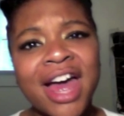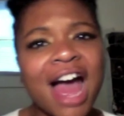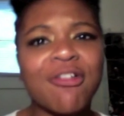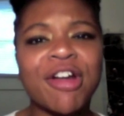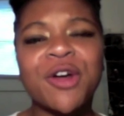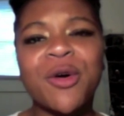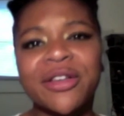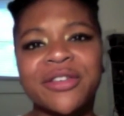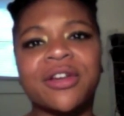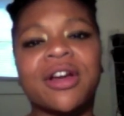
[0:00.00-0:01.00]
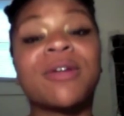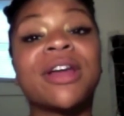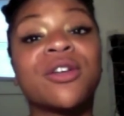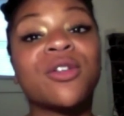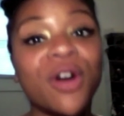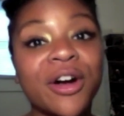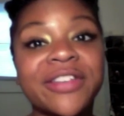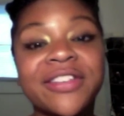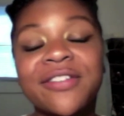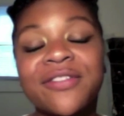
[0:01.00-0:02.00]
I ran across I ran
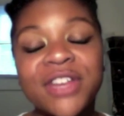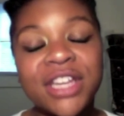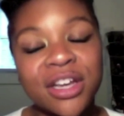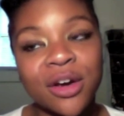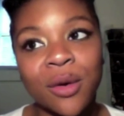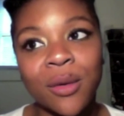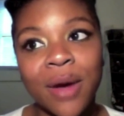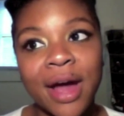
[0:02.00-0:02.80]
across a video.